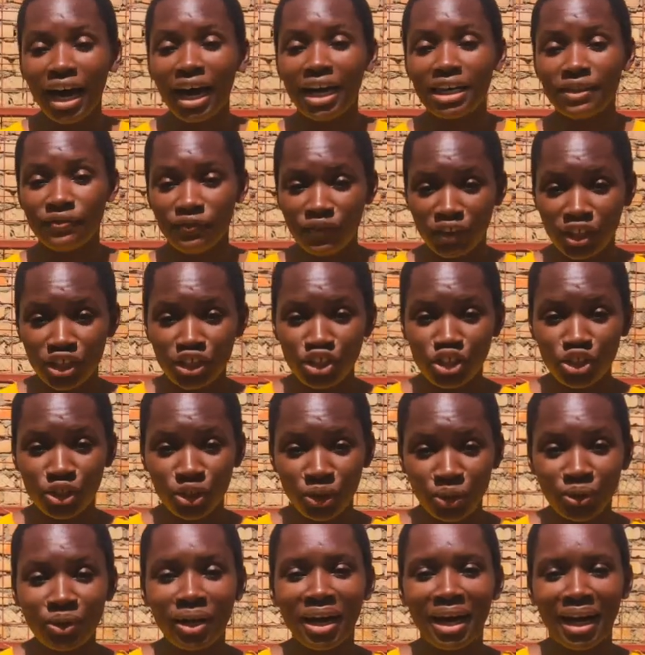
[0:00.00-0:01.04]
and finish
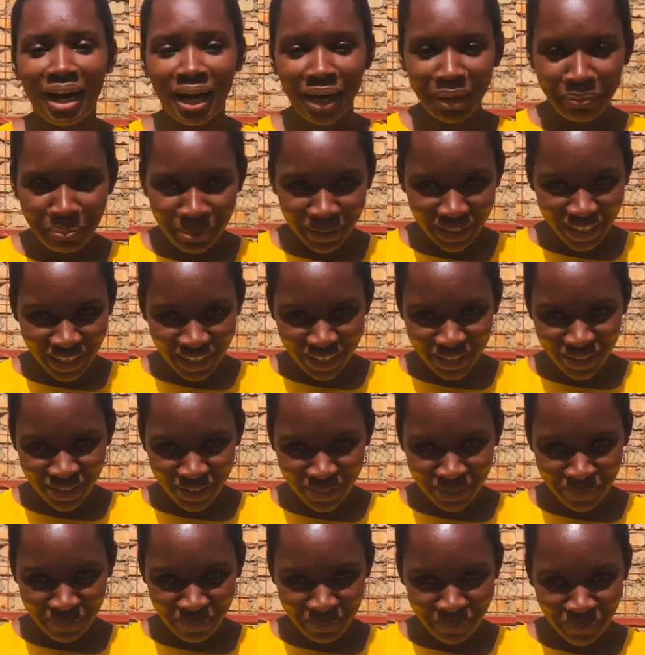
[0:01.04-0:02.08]
your
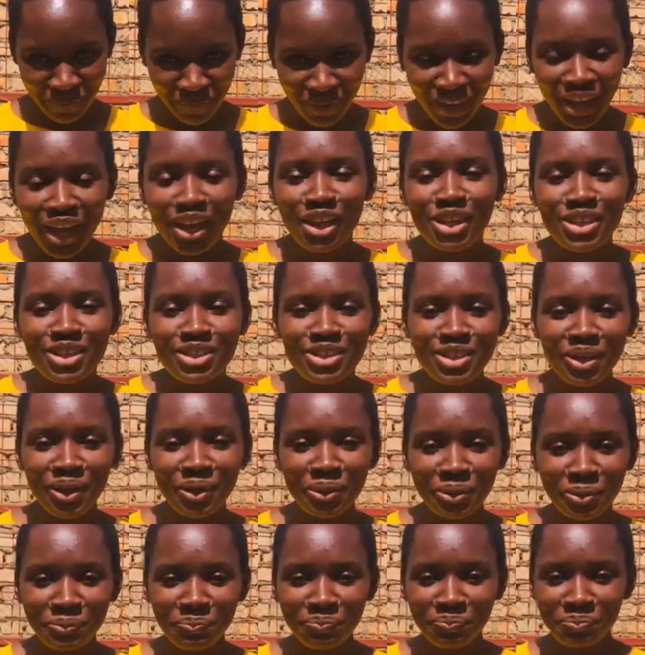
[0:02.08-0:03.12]
application.
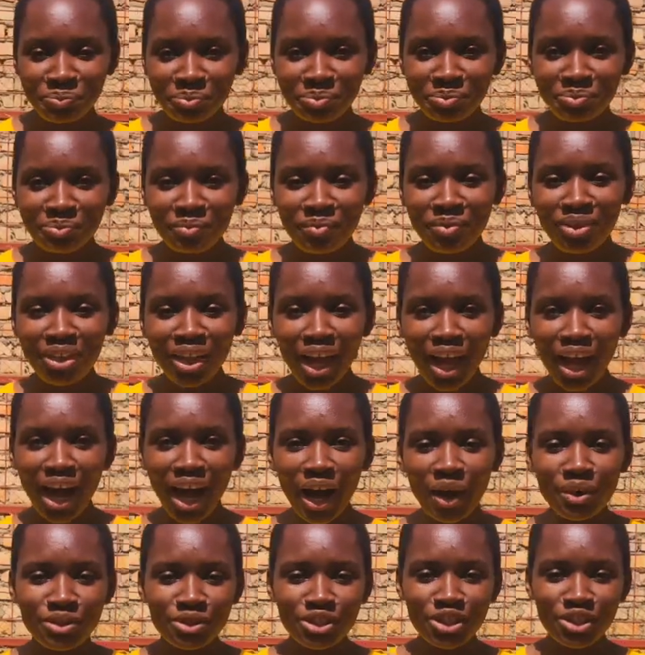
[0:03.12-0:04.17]
So
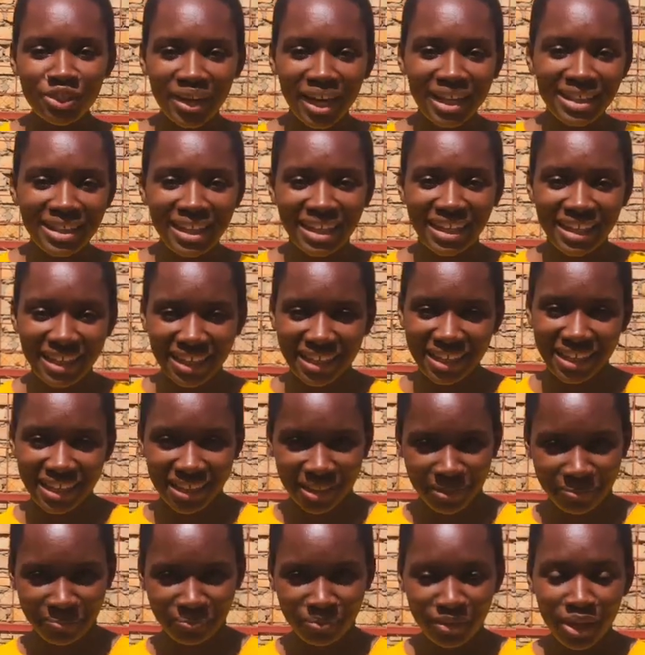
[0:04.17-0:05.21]
how do you get the
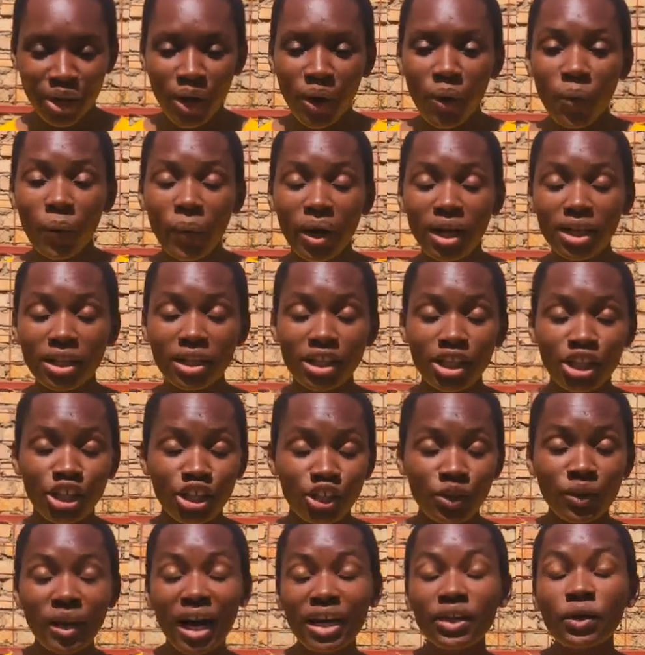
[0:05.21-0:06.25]
NIN? Well,
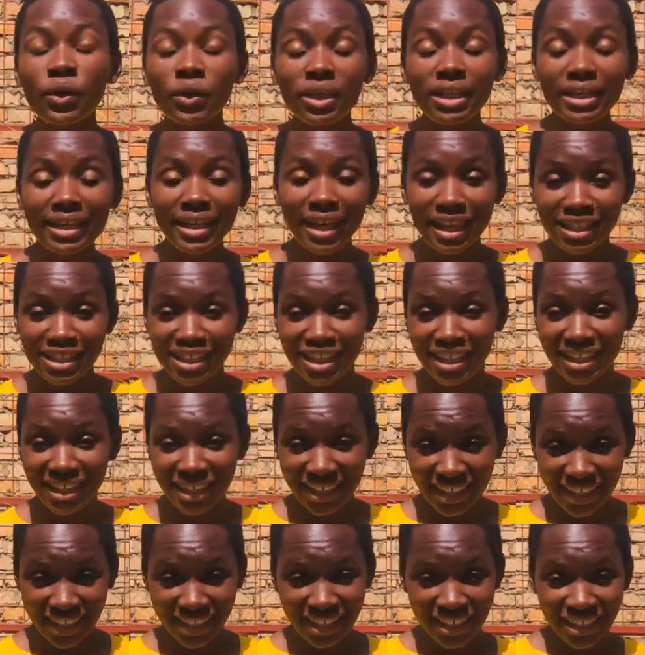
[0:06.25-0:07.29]
you can only get the
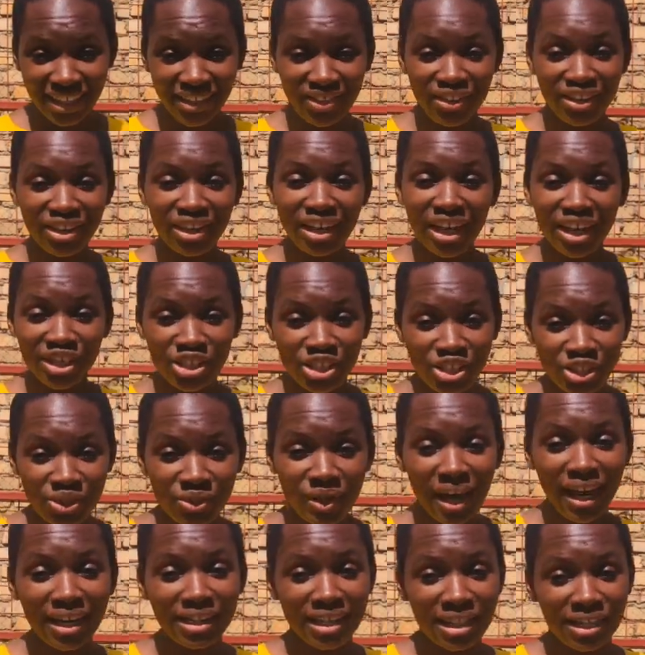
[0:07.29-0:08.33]
NIN, the
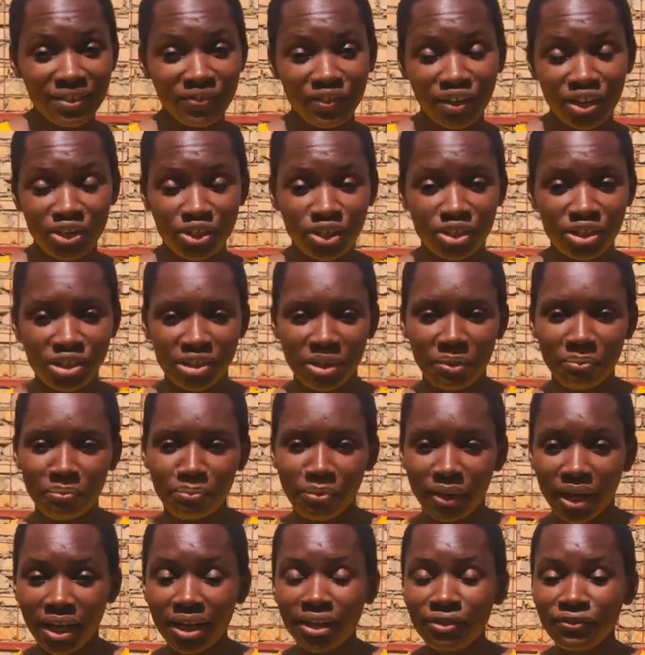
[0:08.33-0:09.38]
National Identification
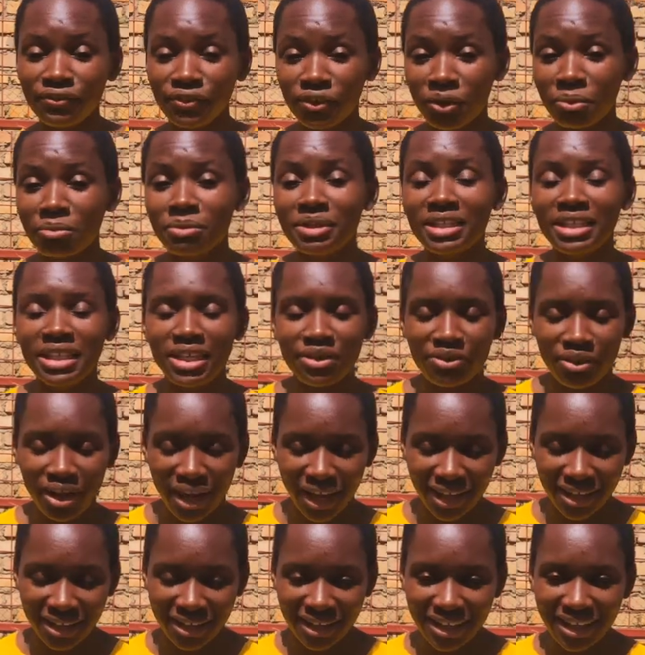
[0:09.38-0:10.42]
Number, from
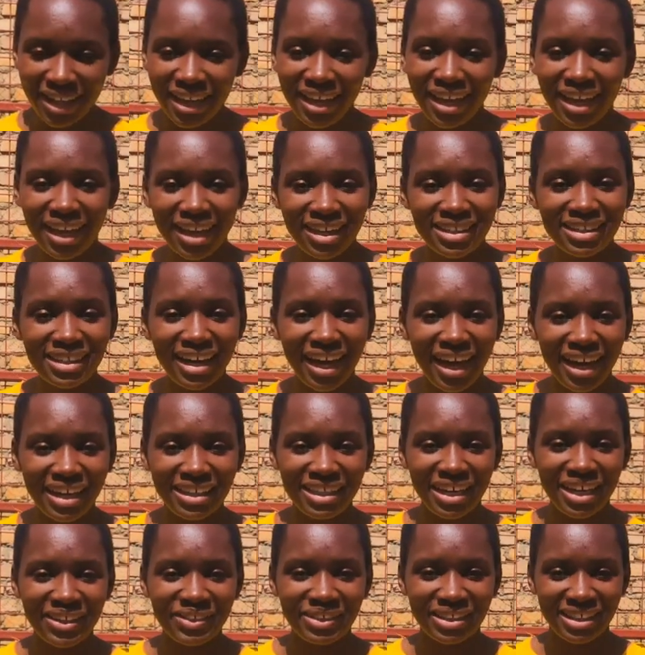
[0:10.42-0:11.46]
NIRA,
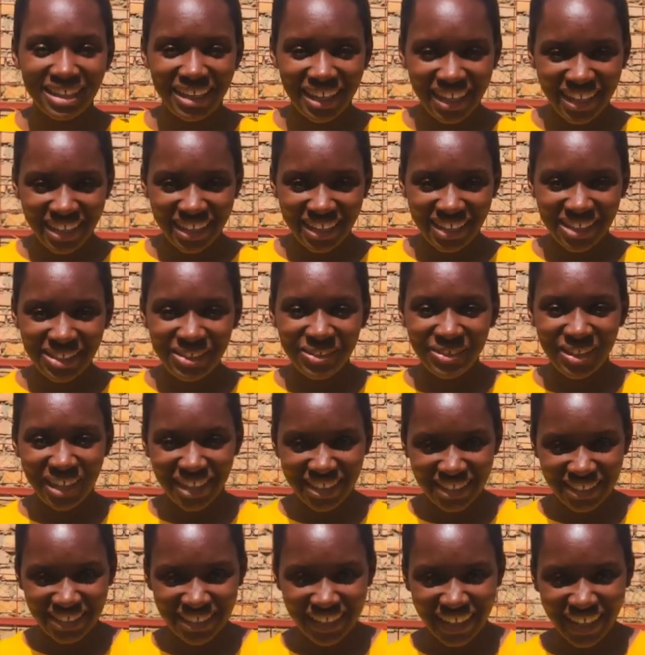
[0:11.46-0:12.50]
N-I-R-A,
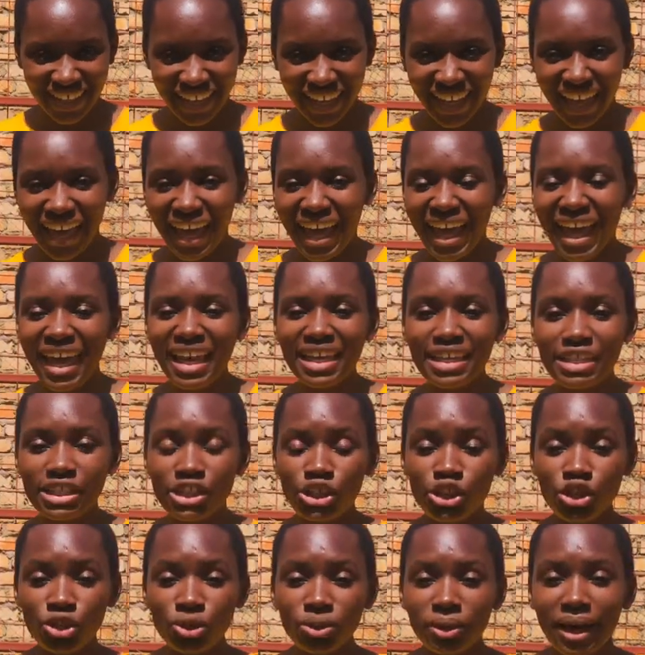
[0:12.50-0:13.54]
Uganda. And
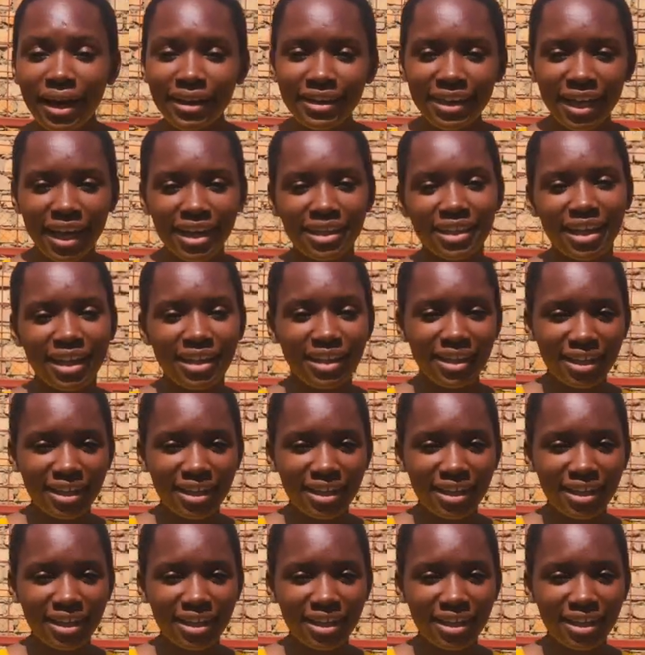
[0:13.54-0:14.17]
you can get the